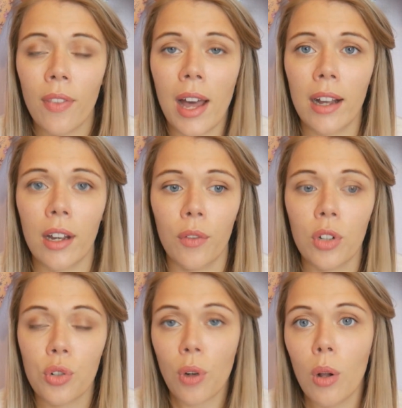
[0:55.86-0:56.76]
that kind of
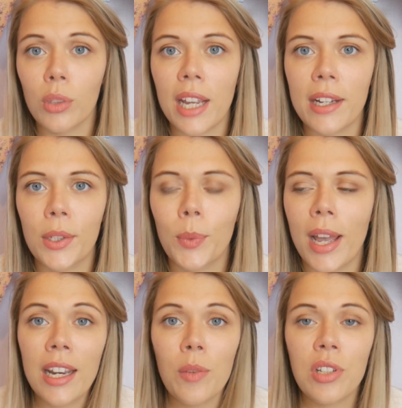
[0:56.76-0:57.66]
control taken
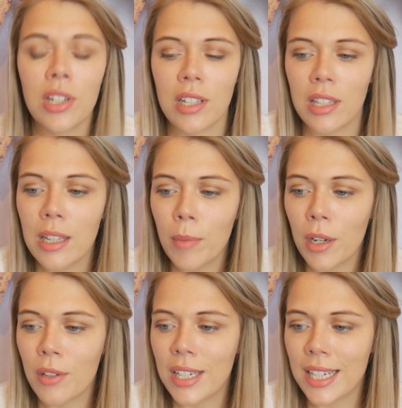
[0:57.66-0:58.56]
away. And it was just the
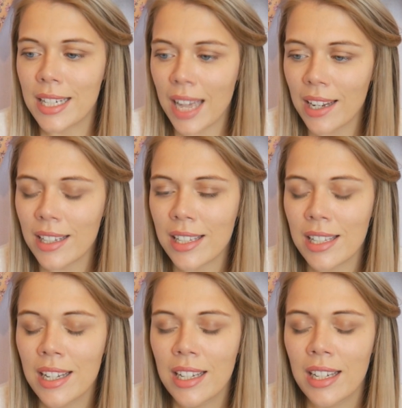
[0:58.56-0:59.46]
most
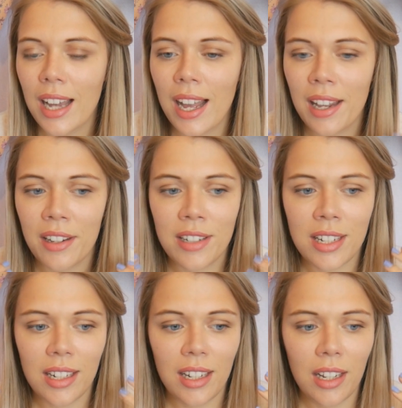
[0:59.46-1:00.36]
intense and